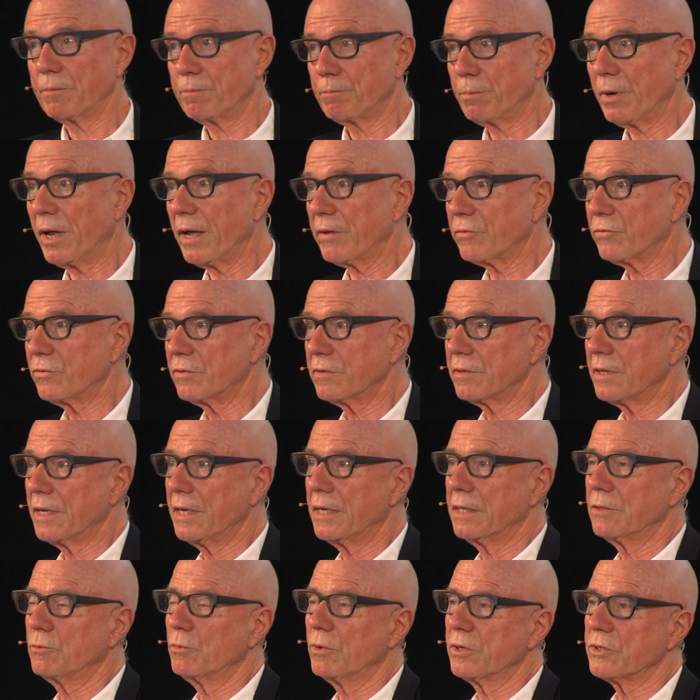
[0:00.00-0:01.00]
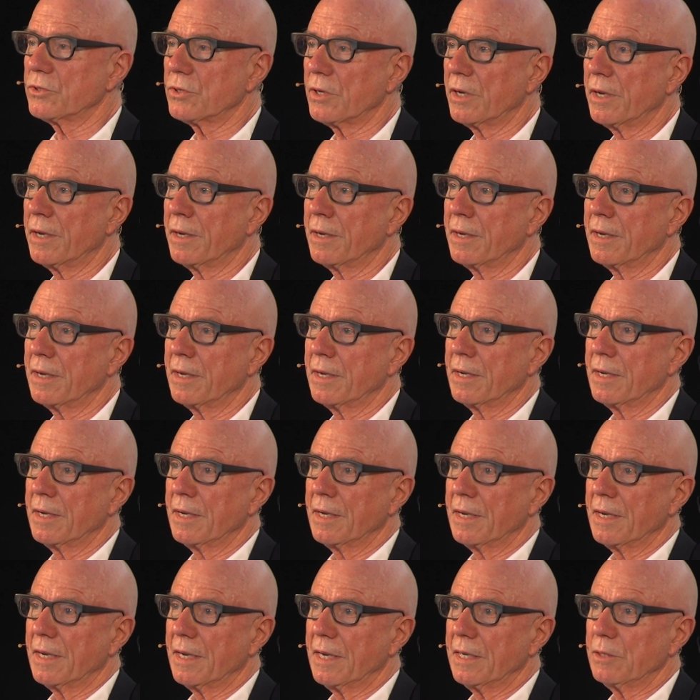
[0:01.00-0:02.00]
plus it was
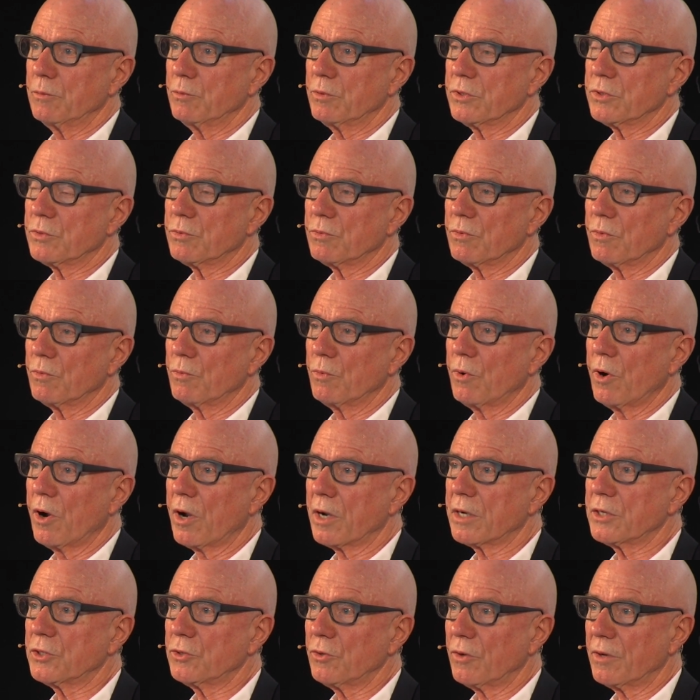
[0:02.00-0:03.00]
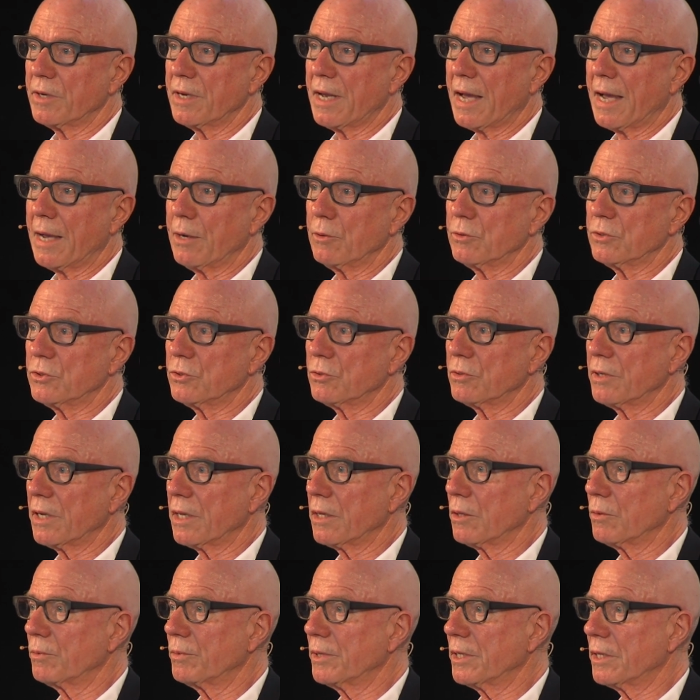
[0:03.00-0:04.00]
worked on now
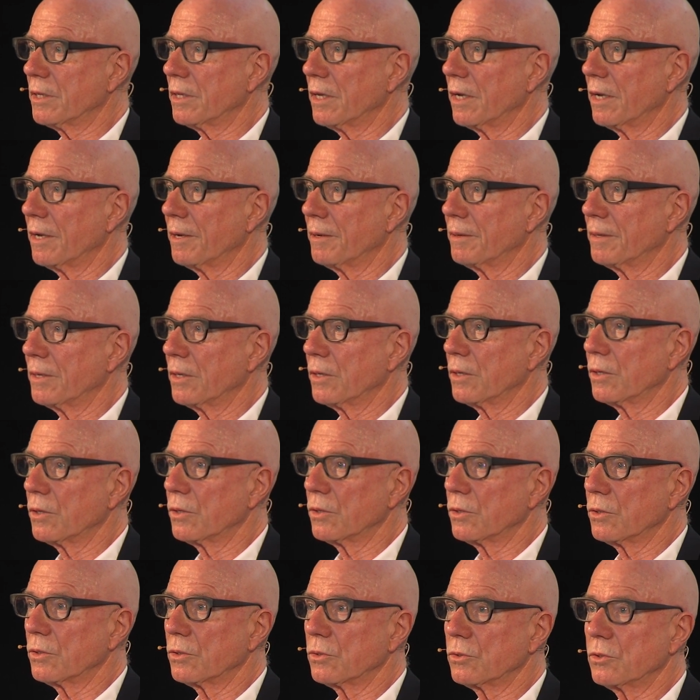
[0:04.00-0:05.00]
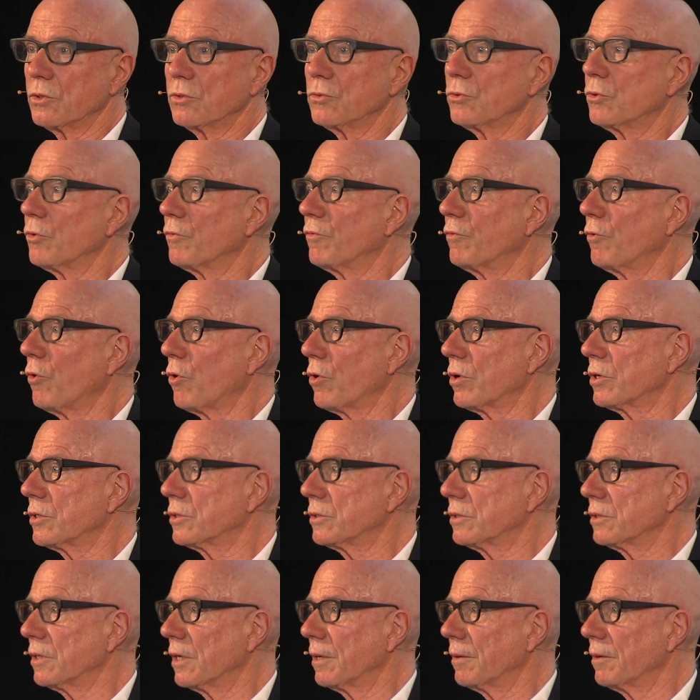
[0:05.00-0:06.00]
together with Günther
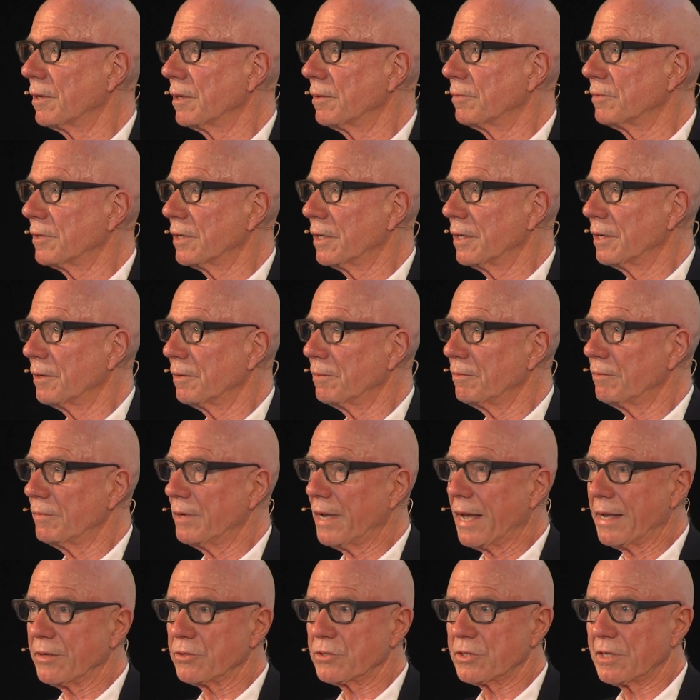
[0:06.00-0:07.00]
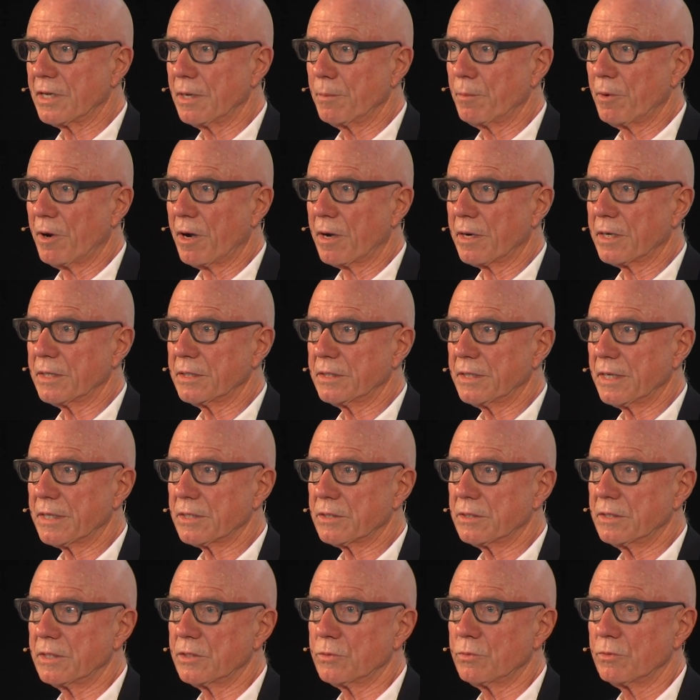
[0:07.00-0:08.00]
Vogt, landscape
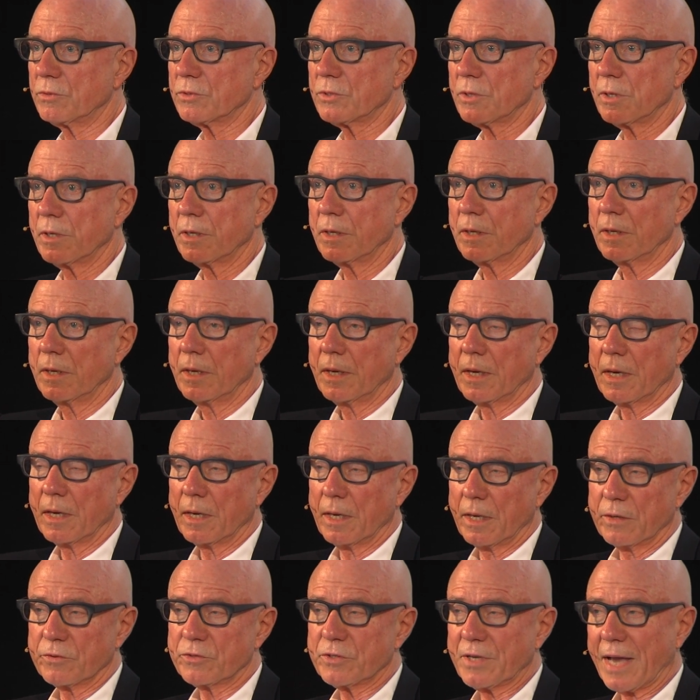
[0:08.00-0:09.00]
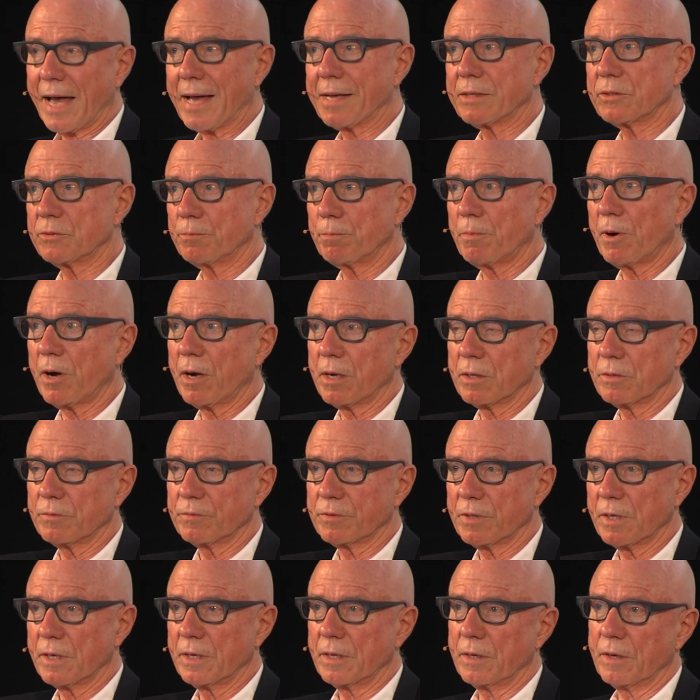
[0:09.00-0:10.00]
architects. This was a sad part of
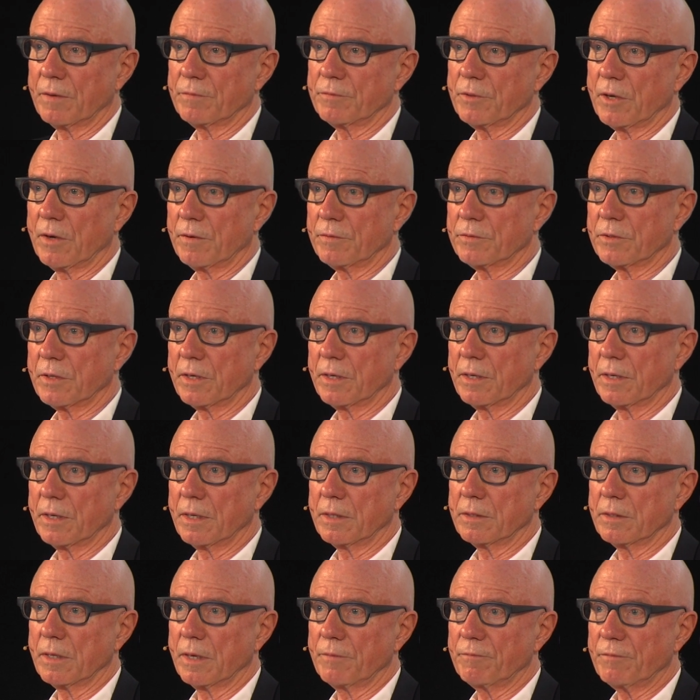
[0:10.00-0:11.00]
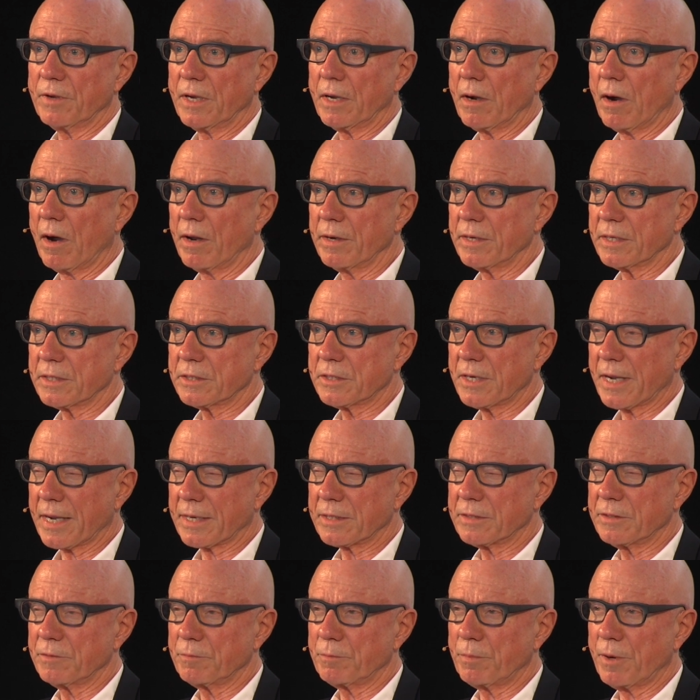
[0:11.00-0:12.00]
the and a very
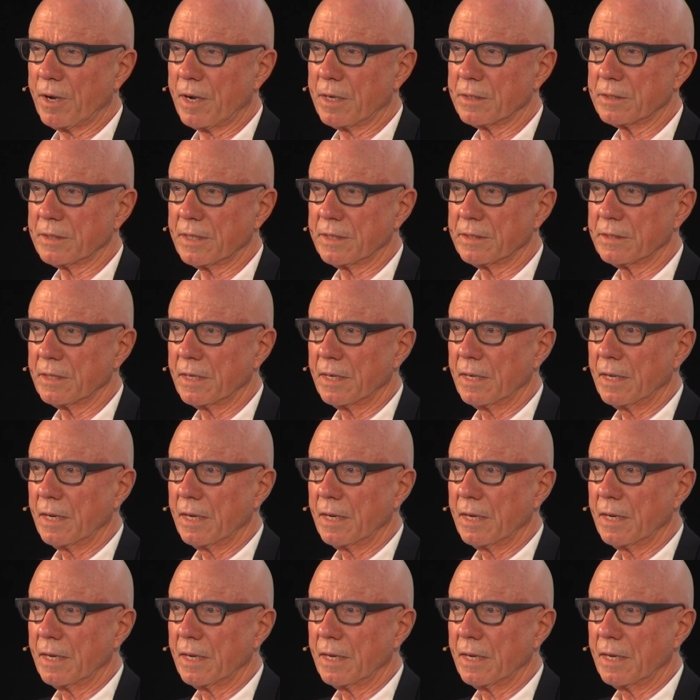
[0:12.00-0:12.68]
unattractive part. And